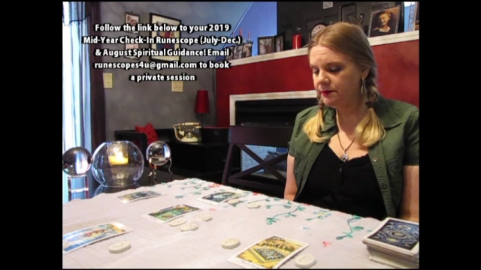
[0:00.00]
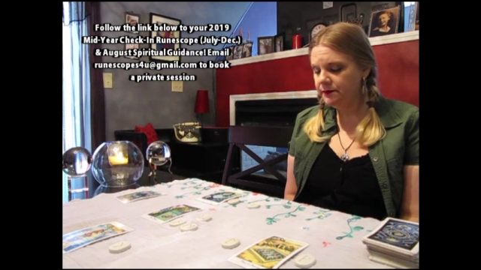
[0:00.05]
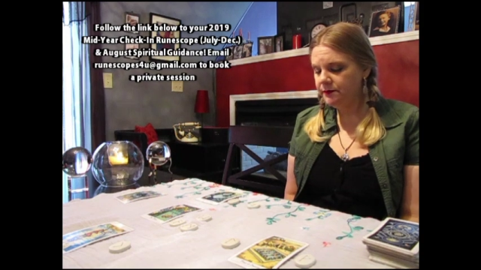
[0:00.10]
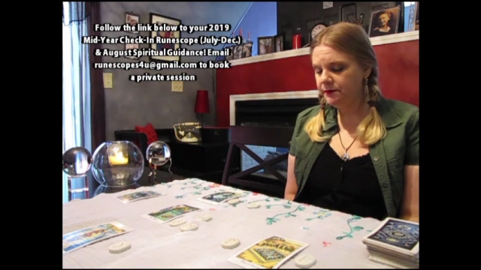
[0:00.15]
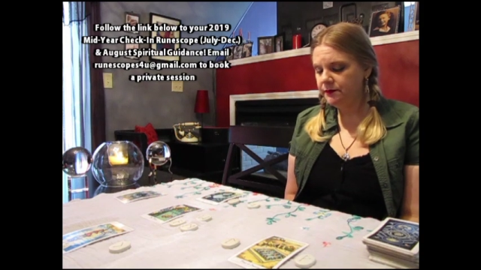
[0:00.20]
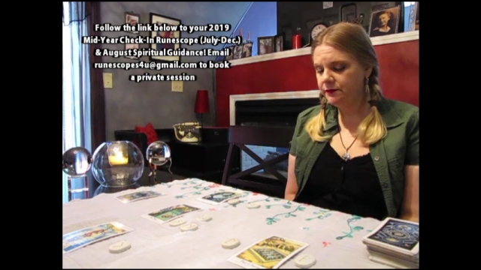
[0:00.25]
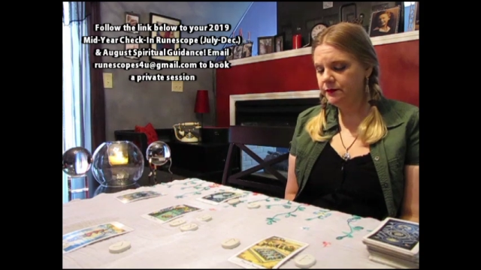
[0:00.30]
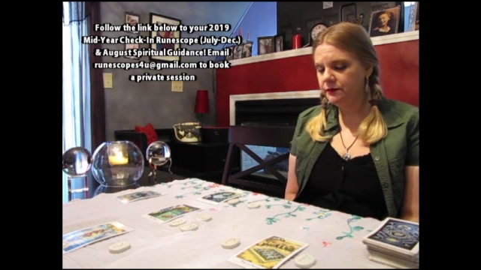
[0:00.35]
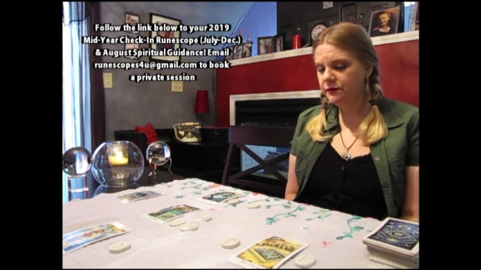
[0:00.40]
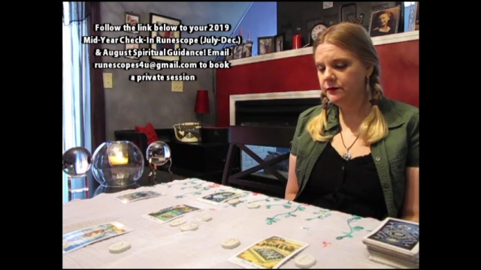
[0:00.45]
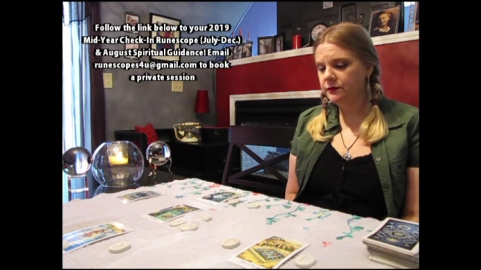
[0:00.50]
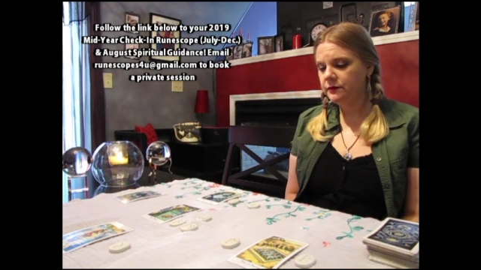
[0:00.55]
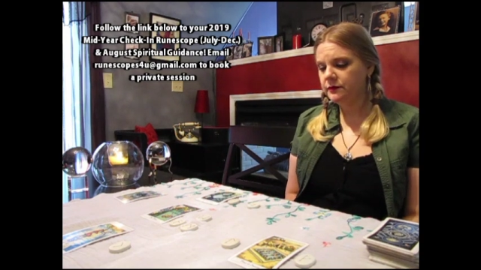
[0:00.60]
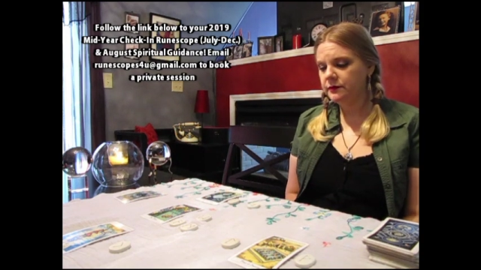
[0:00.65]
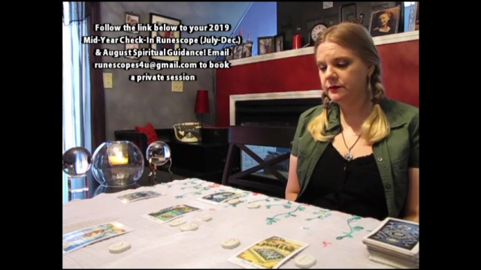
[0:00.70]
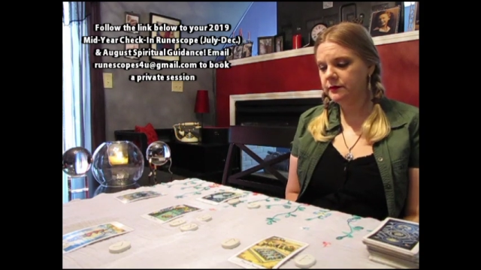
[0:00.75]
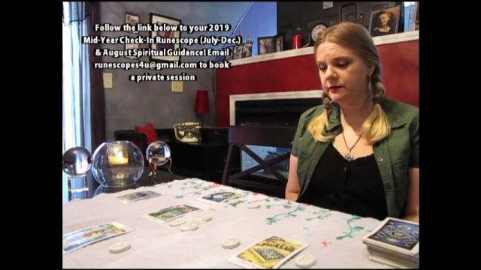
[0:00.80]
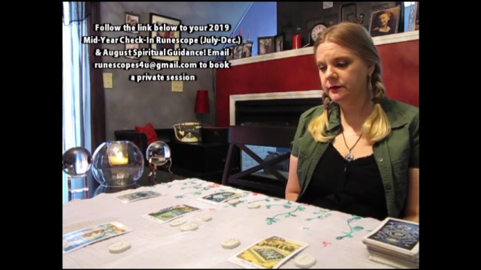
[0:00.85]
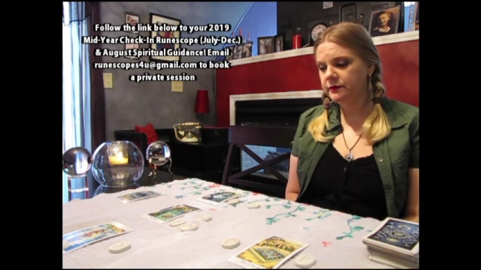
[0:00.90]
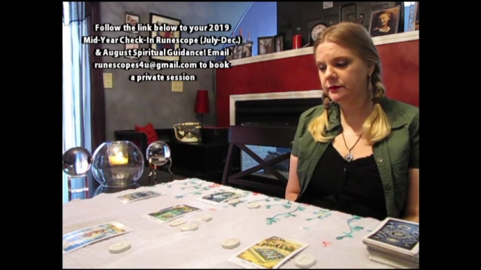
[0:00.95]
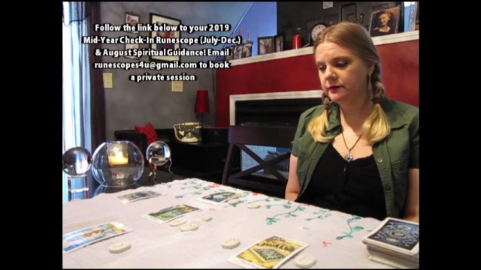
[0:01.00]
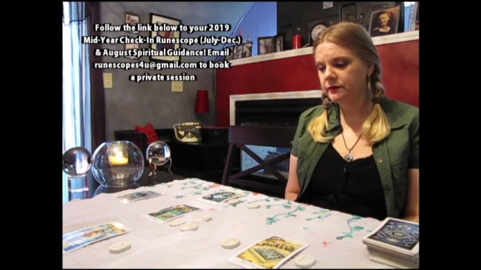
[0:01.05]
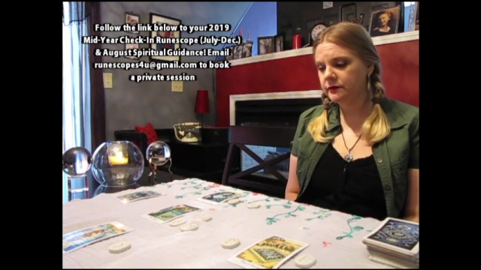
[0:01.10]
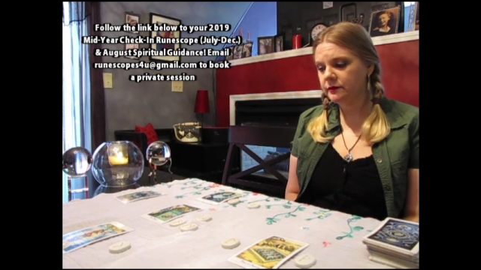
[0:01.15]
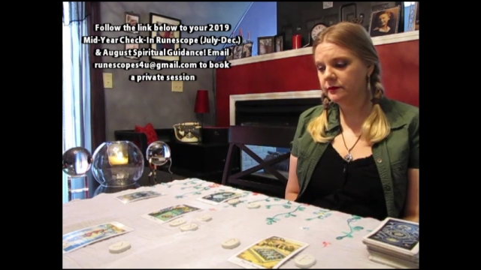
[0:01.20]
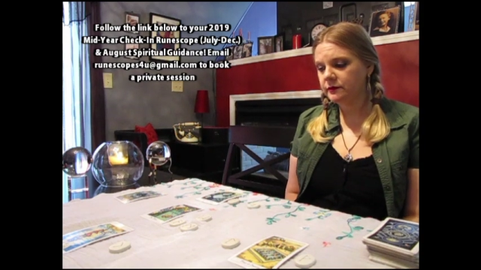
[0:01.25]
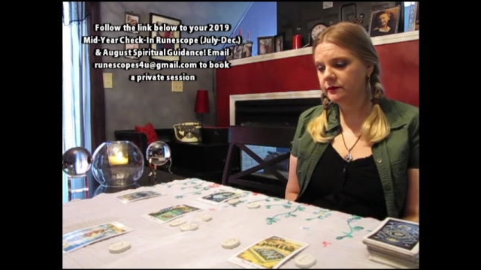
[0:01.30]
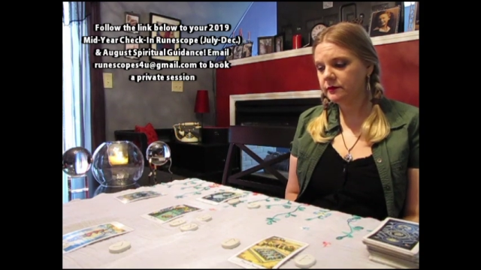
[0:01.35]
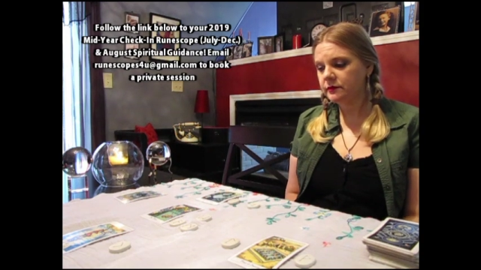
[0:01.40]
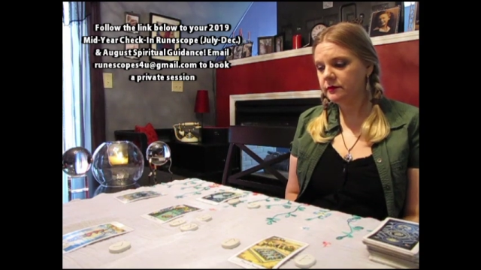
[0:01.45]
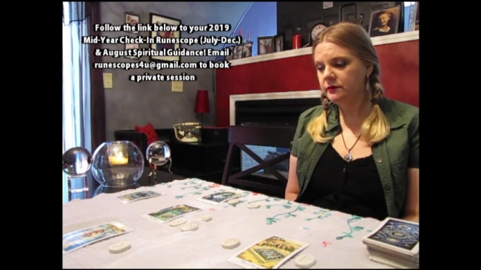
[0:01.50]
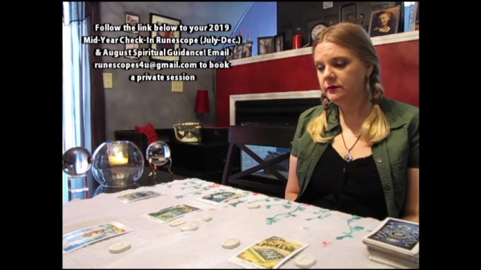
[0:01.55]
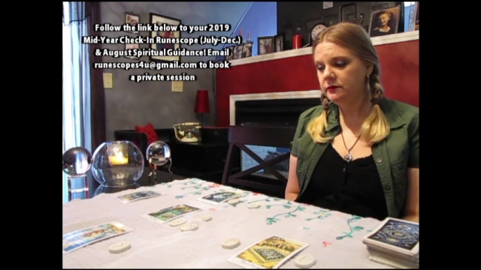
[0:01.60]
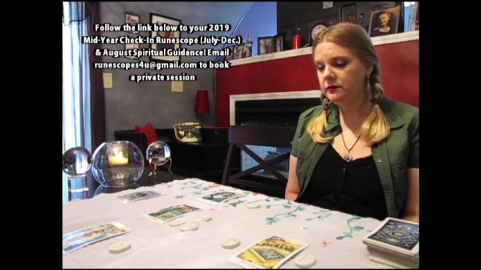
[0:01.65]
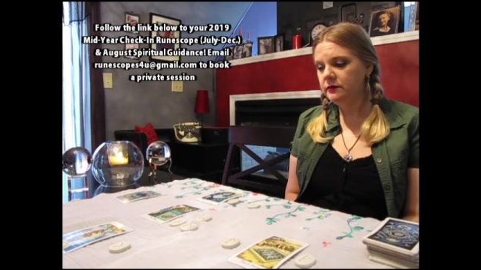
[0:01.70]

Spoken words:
(no one is talking)